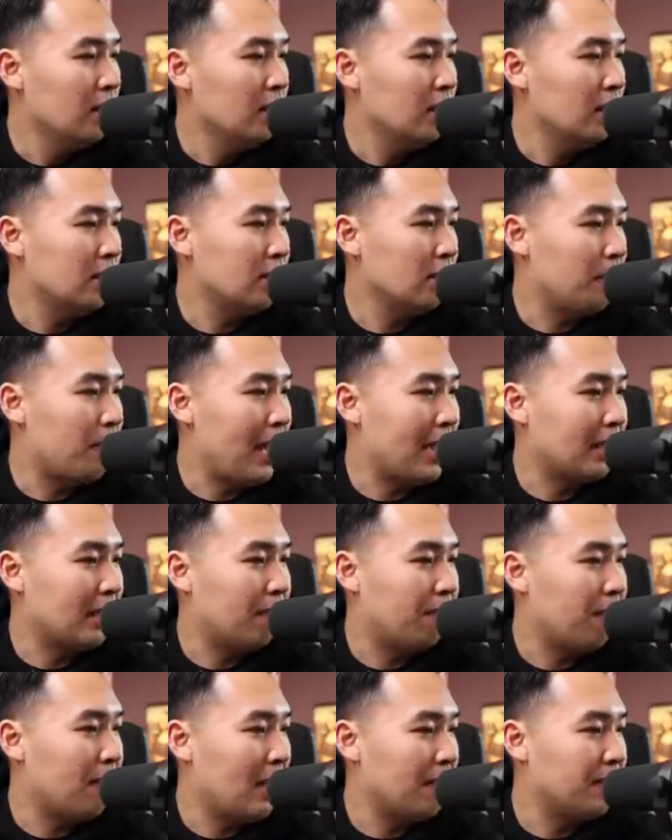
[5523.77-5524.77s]
Let's look back at
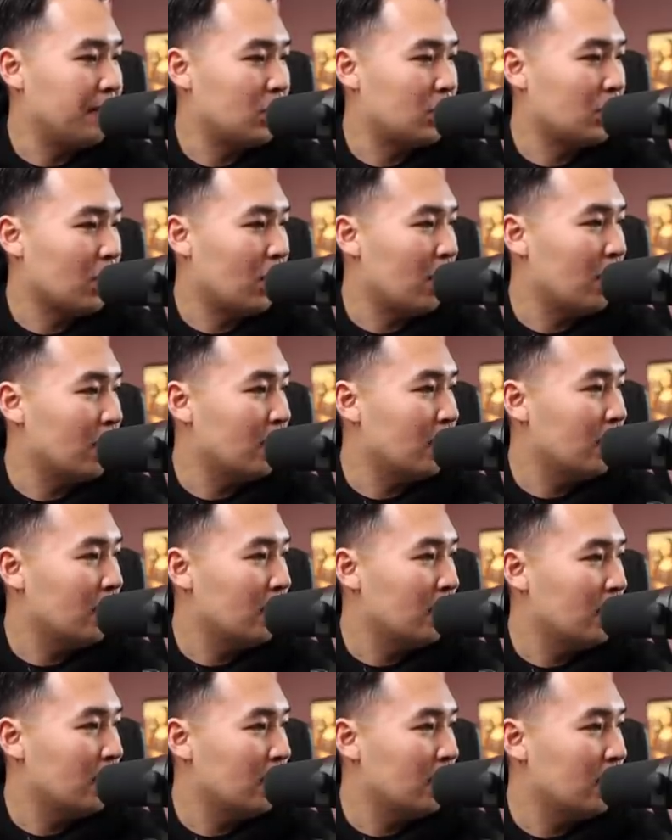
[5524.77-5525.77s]
the five year chart.
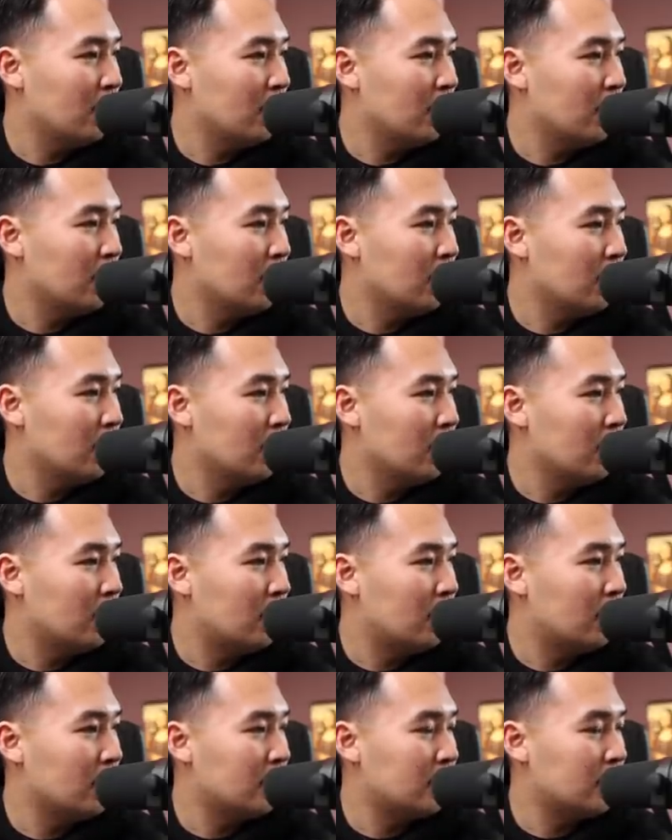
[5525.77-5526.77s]

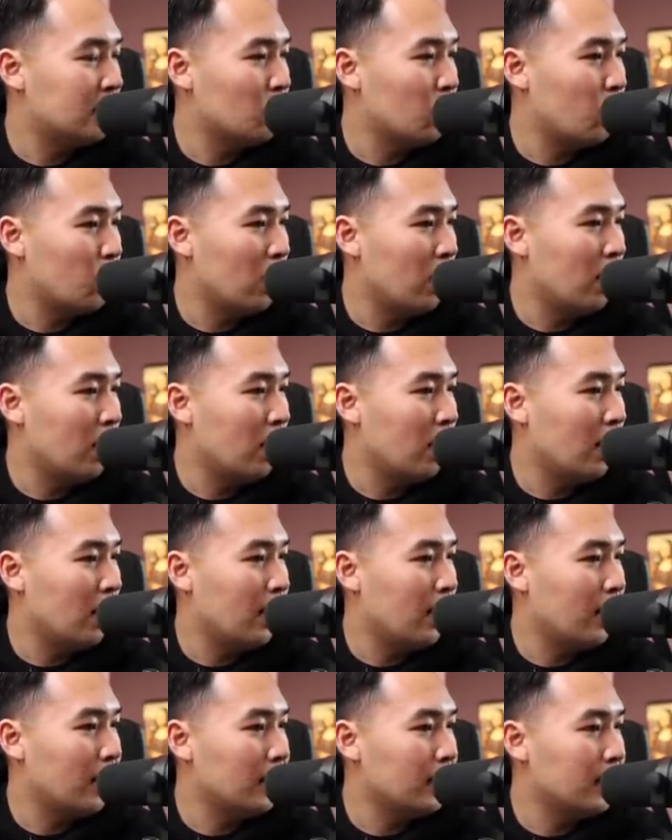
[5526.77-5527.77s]
This
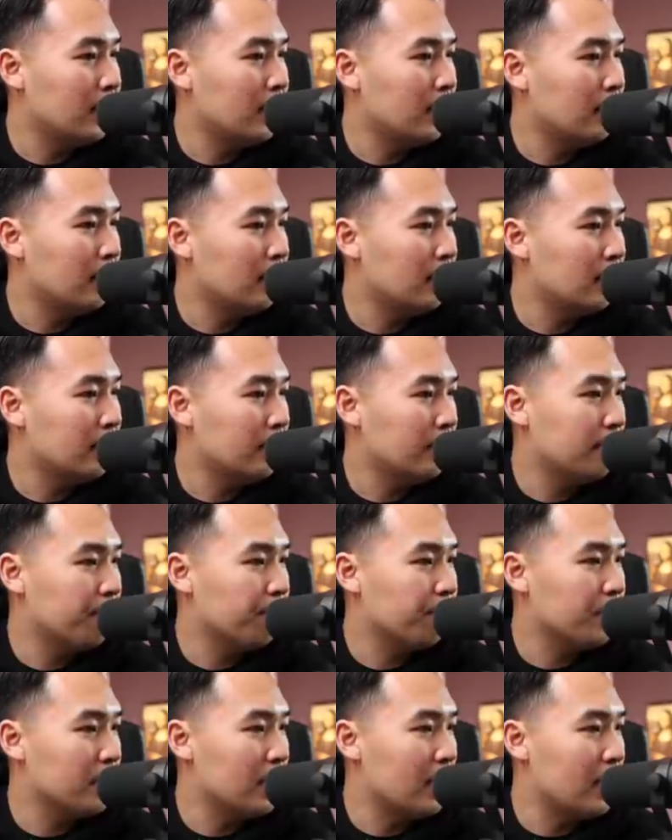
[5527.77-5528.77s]
uh,
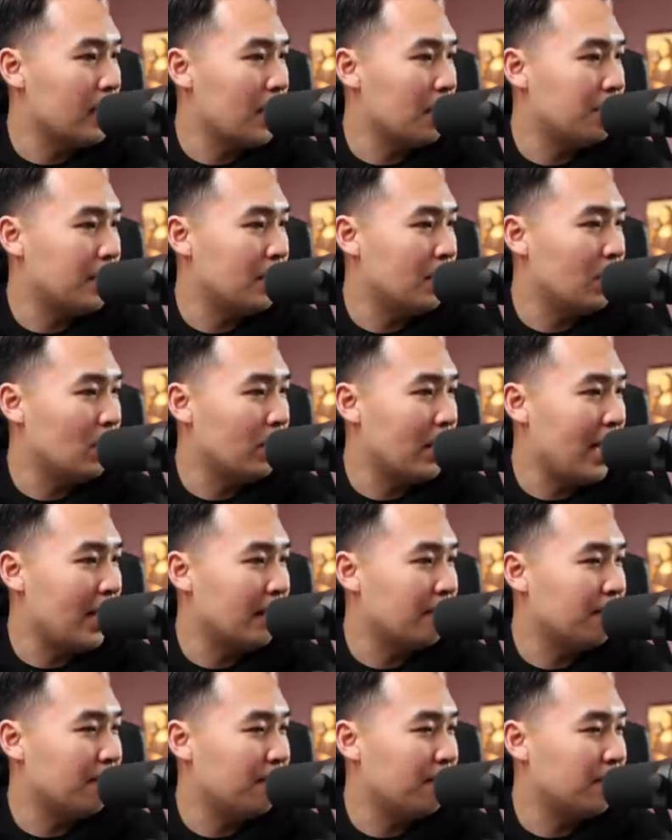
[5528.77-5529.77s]
IPO'd
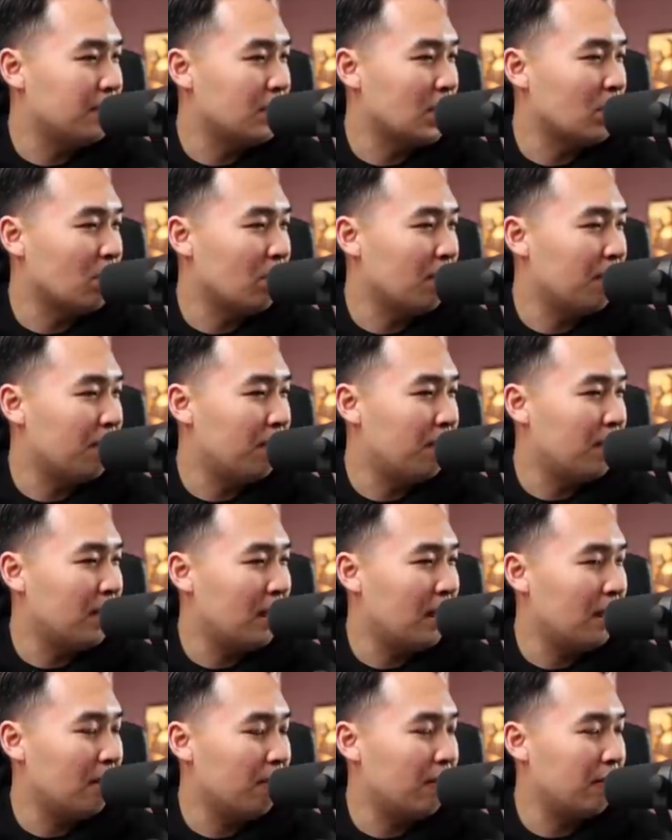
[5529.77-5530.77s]
at January
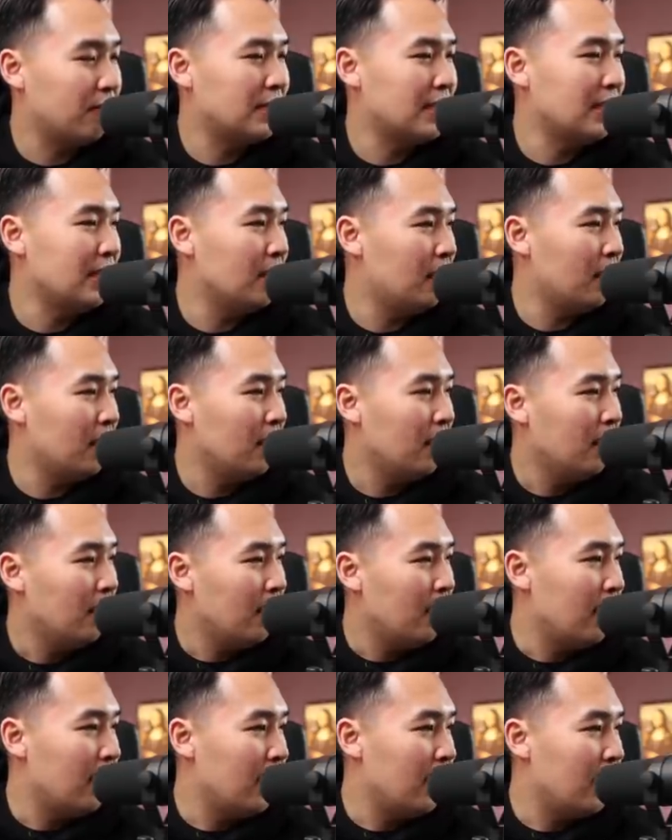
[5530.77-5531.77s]
5th, 15th,
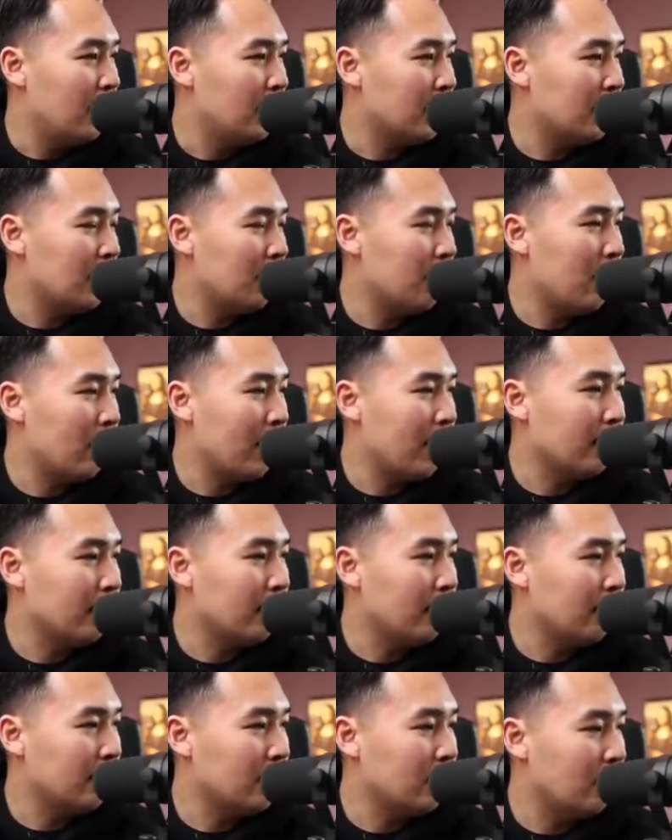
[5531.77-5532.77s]
and it came out at
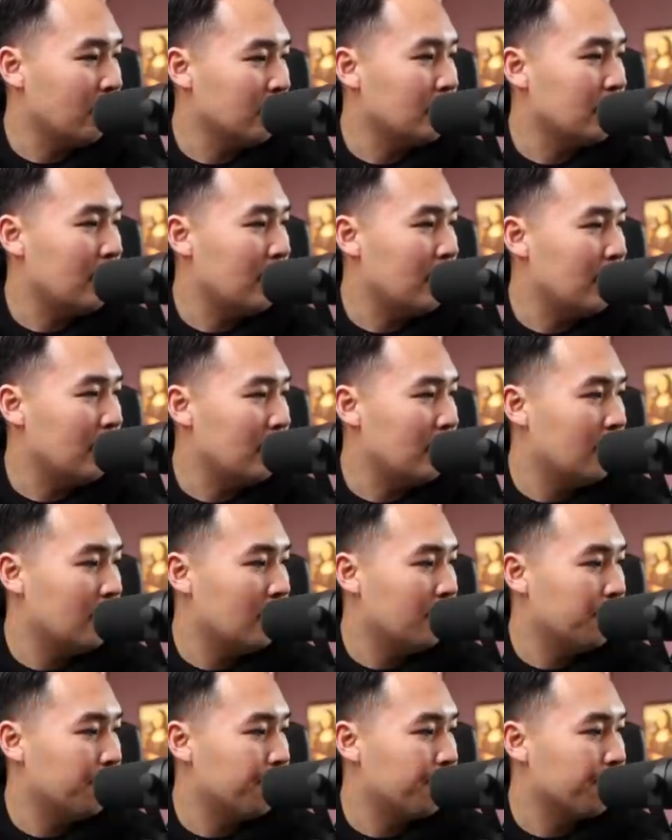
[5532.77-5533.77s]
$11 and
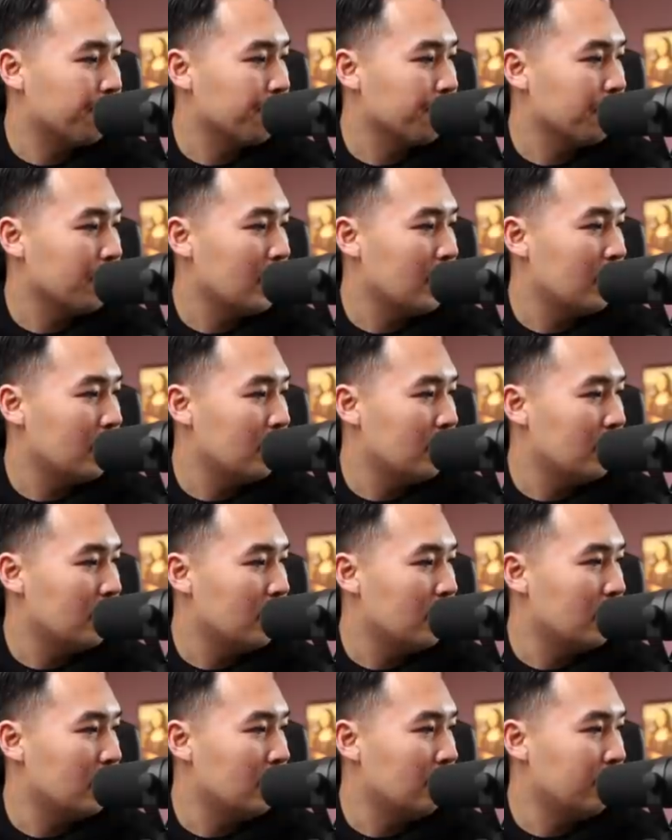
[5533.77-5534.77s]
um,
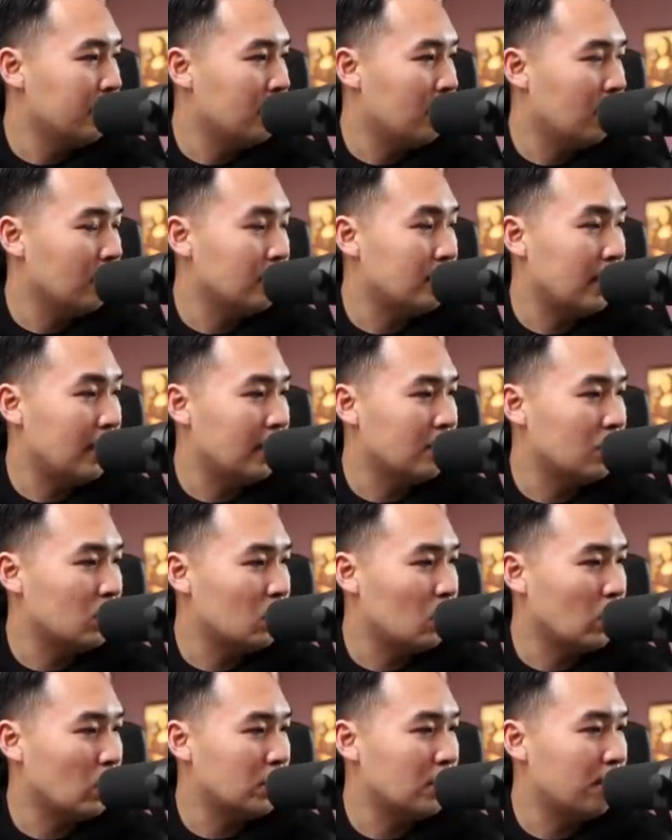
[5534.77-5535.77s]

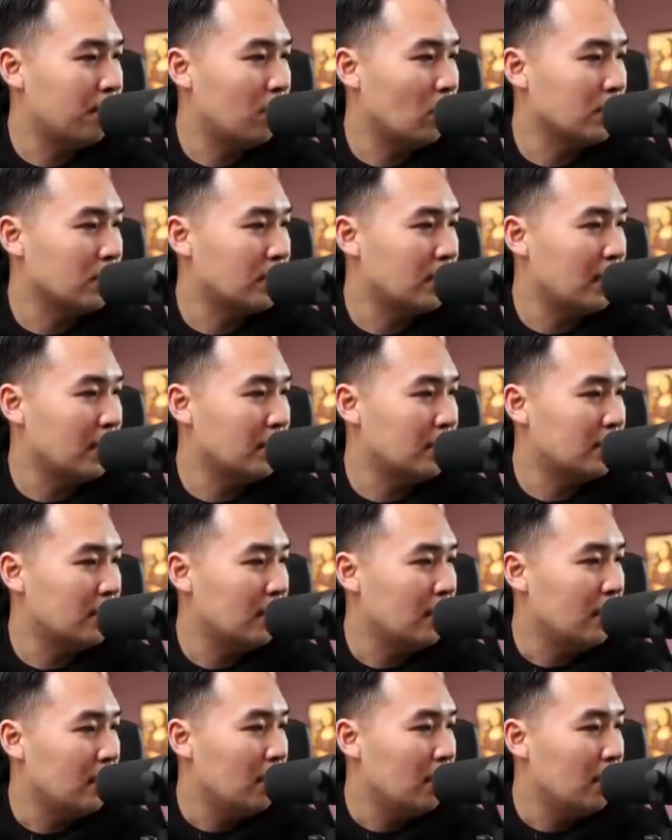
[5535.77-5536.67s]
$11.24.